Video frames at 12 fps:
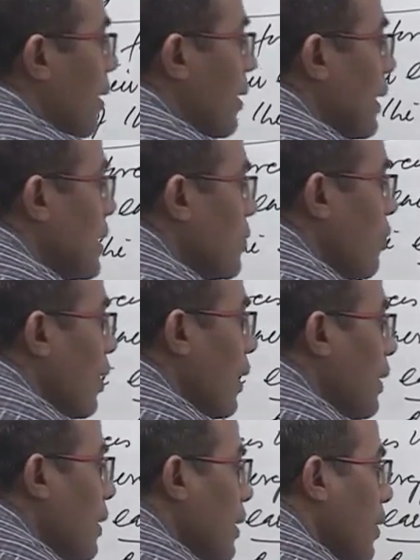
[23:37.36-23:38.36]
That's why
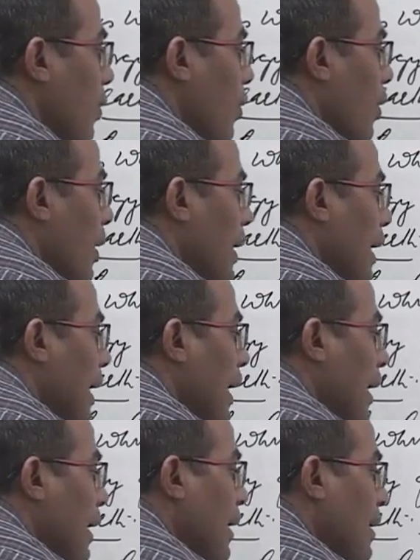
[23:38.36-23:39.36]
they are called
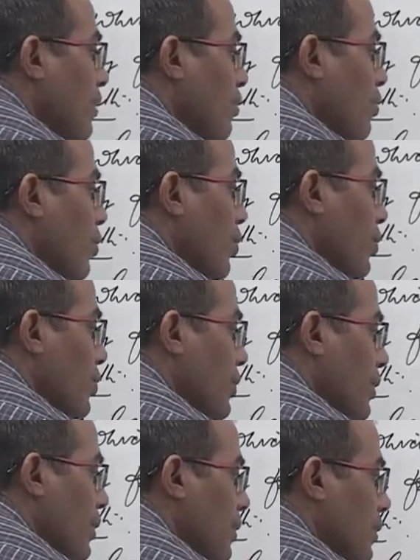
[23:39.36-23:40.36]
creative
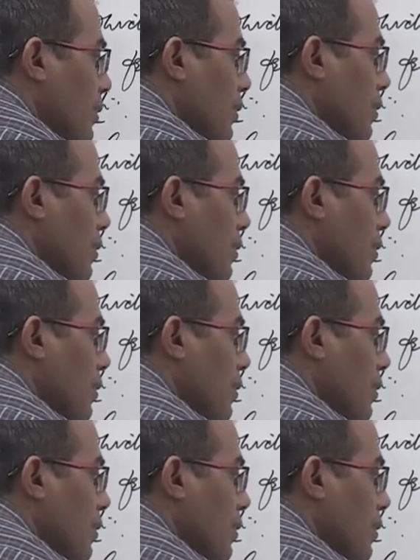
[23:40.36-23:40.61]
forces.